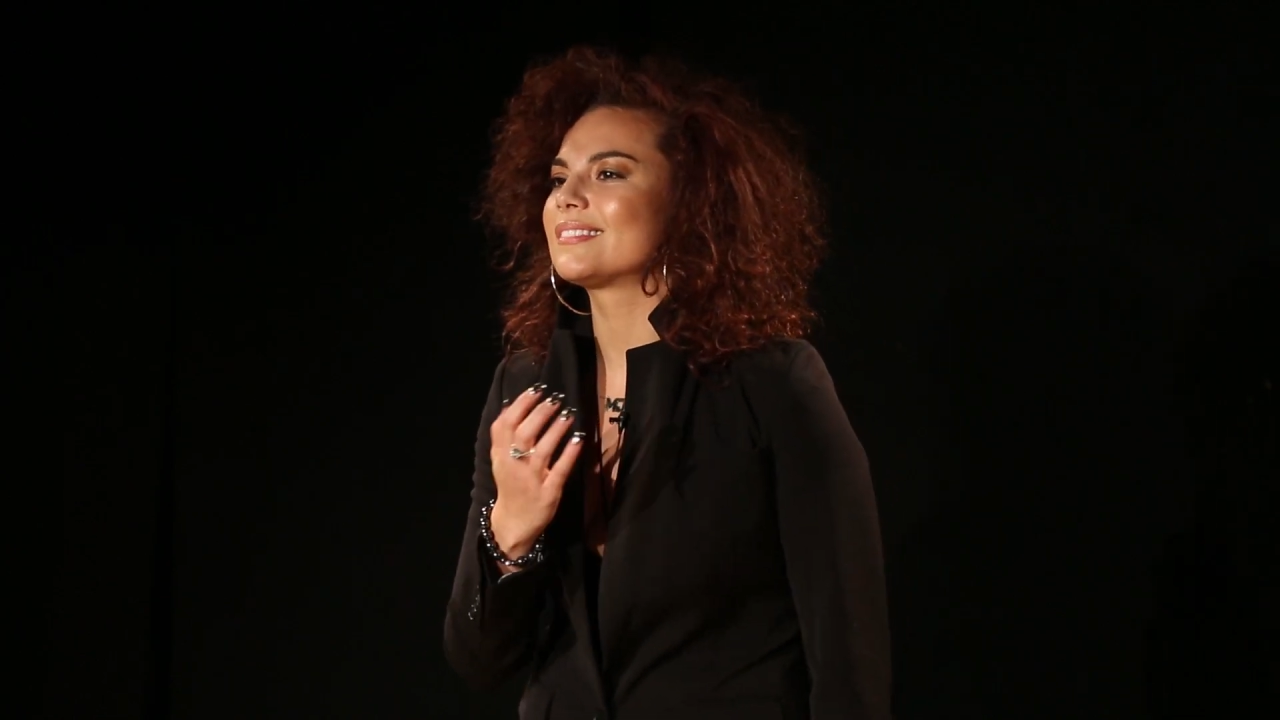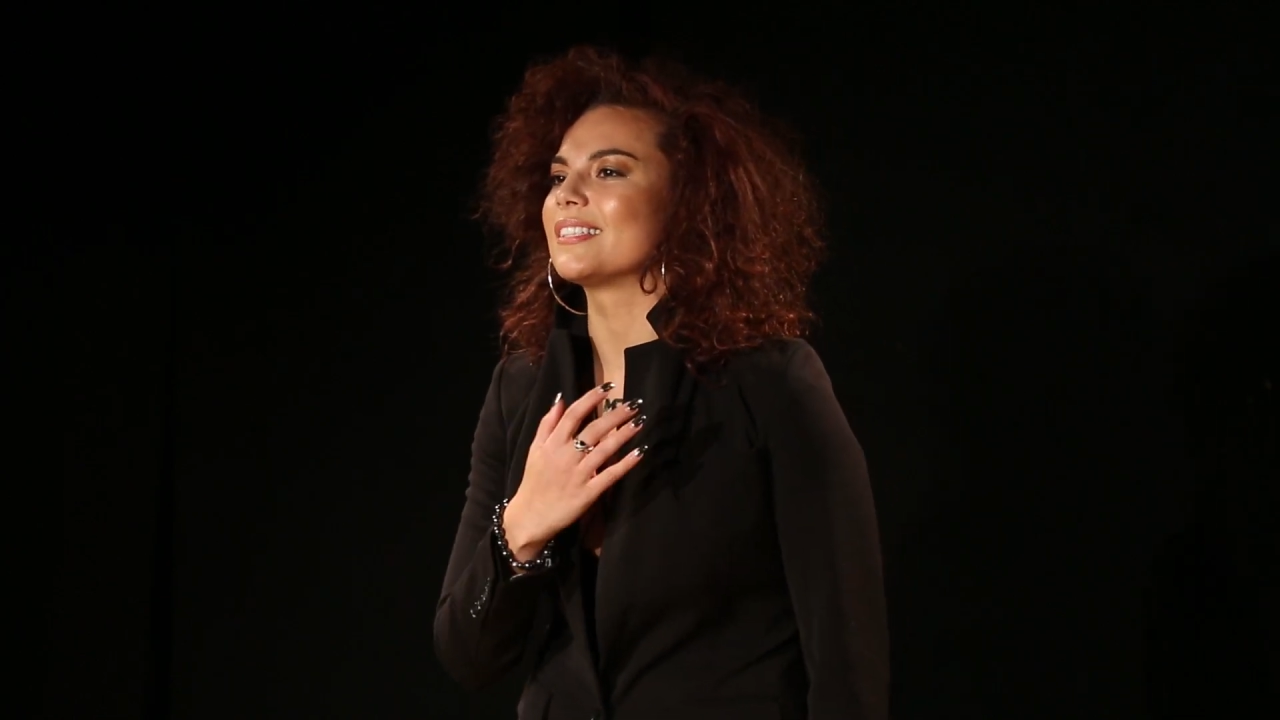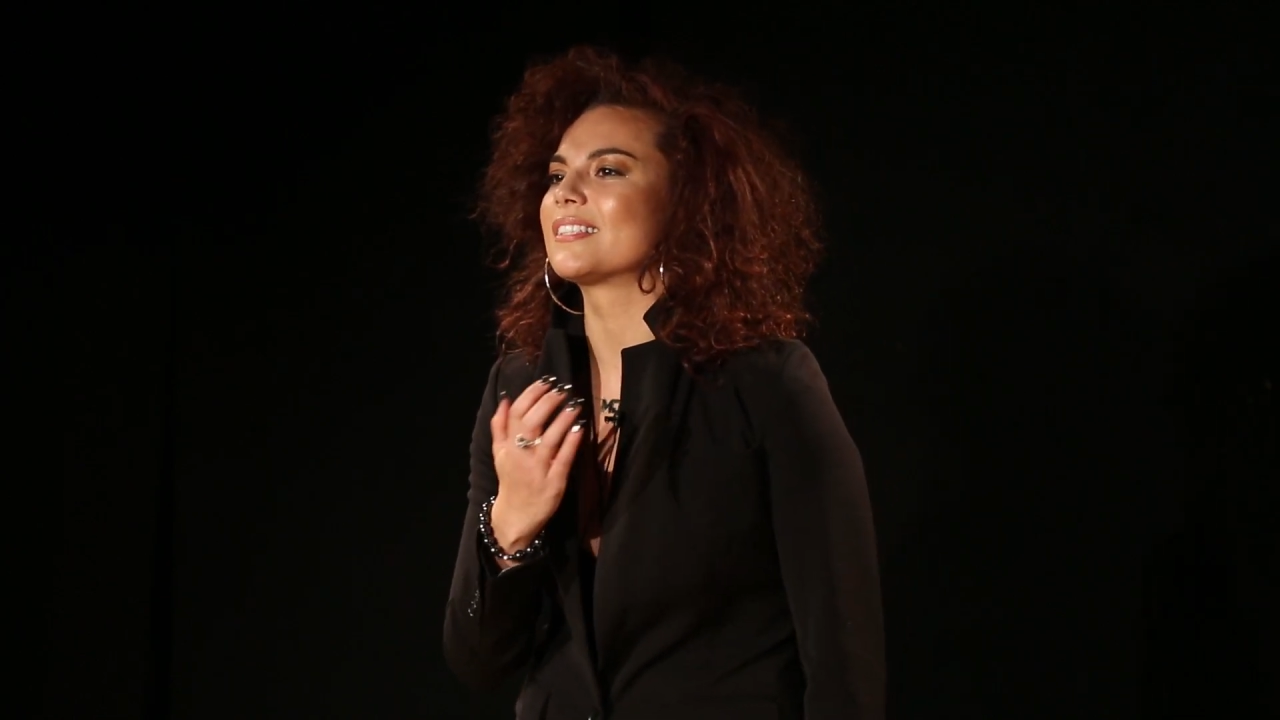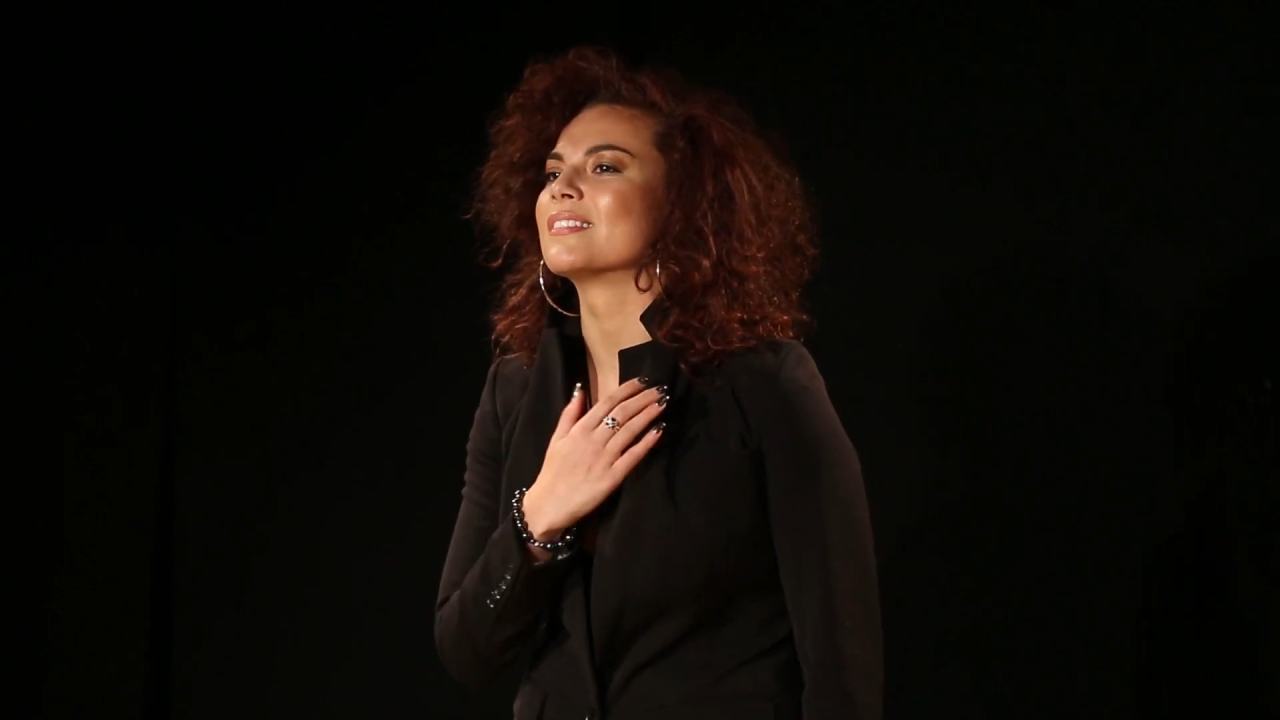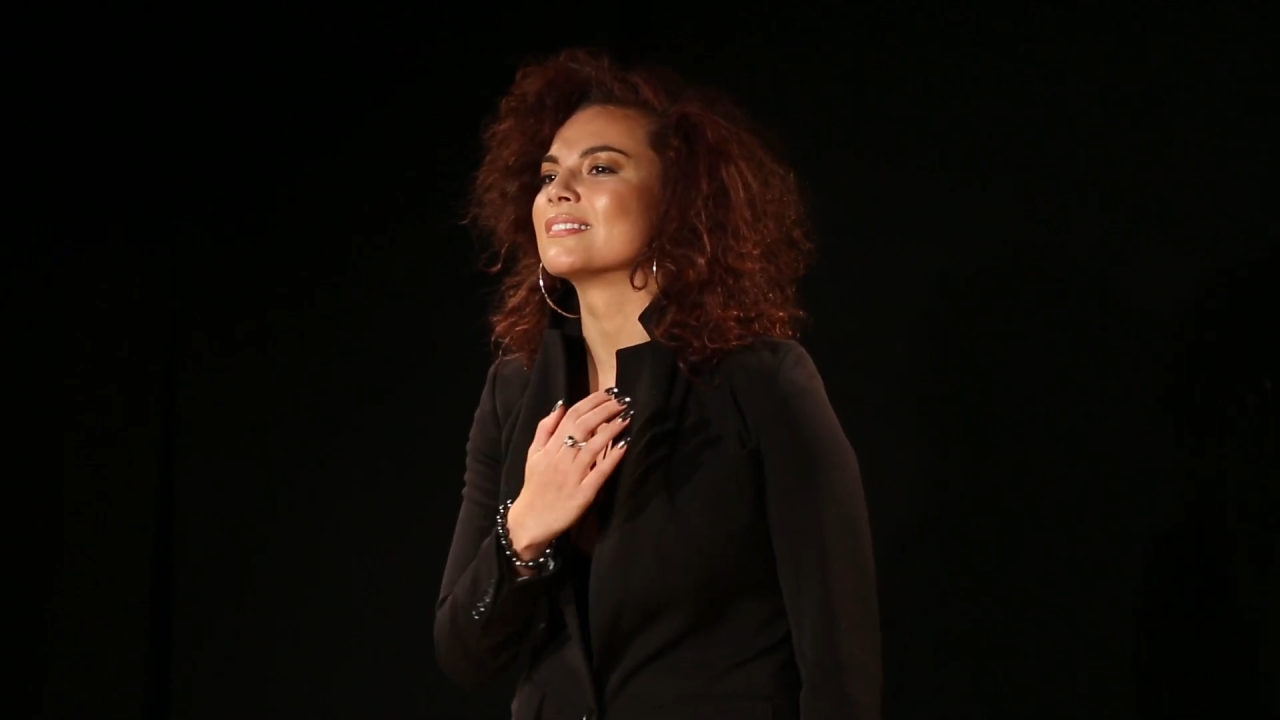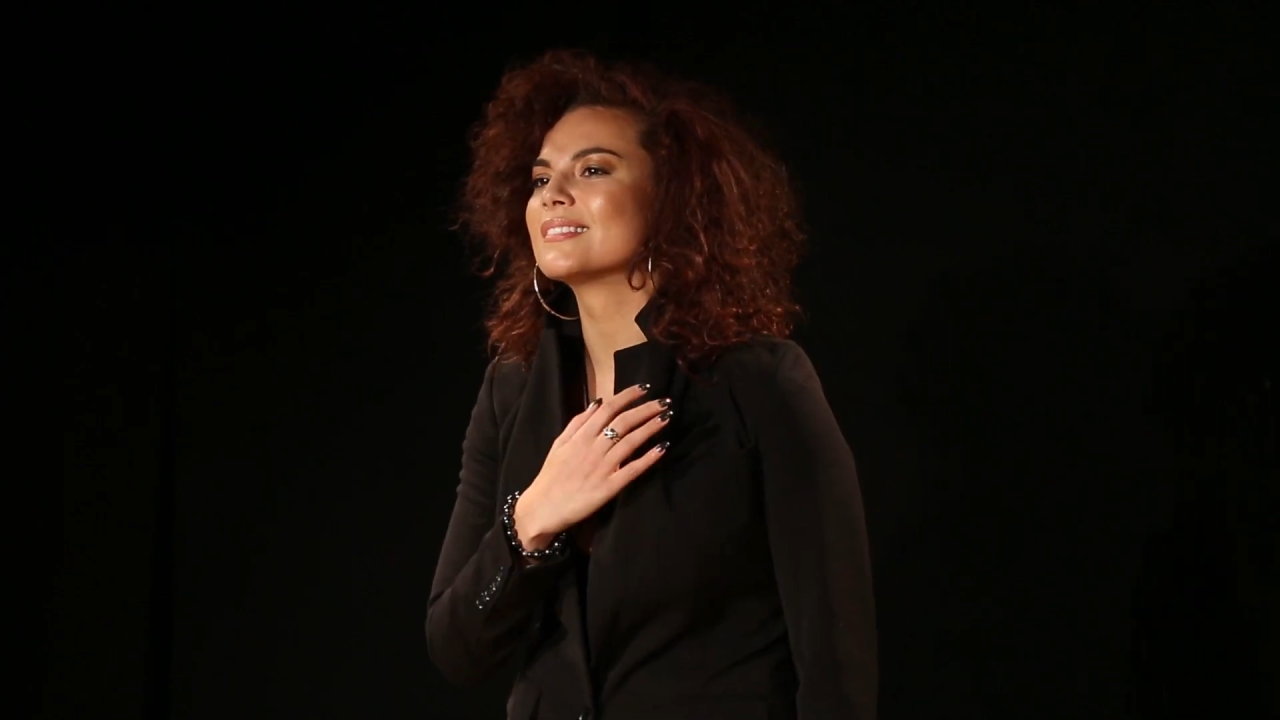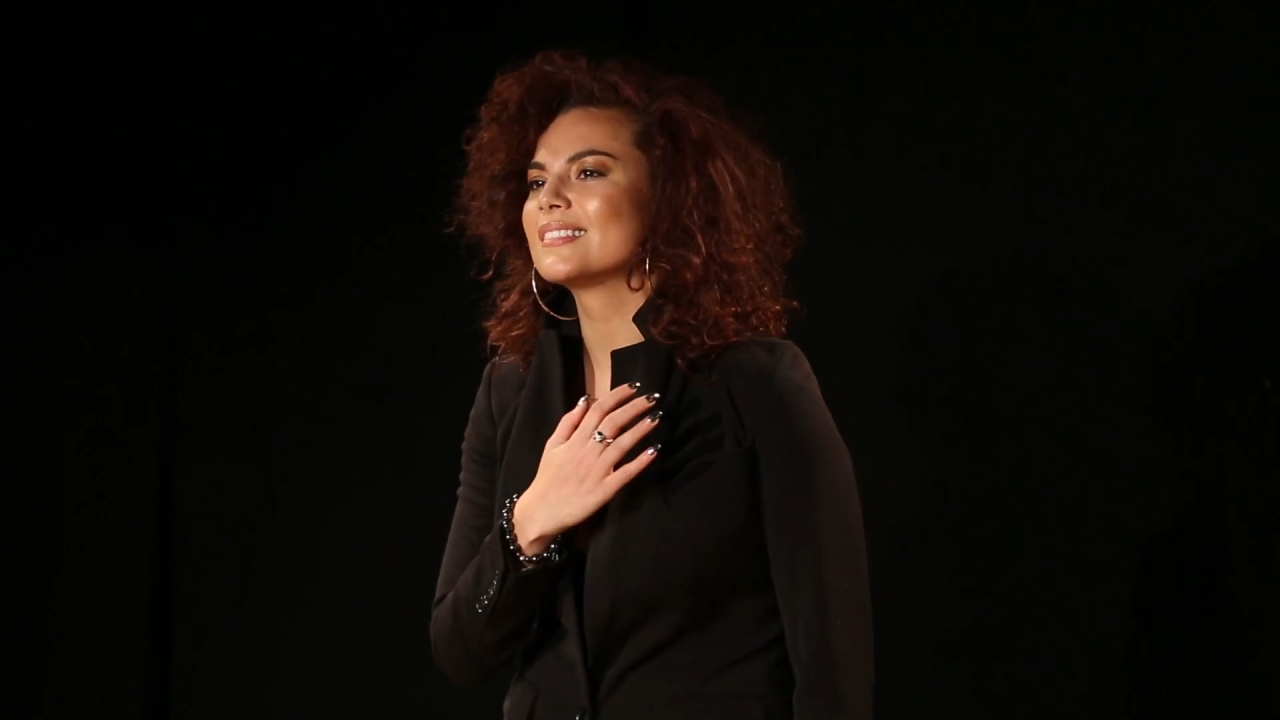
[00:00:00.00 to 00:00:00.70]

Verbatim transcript: da-dum,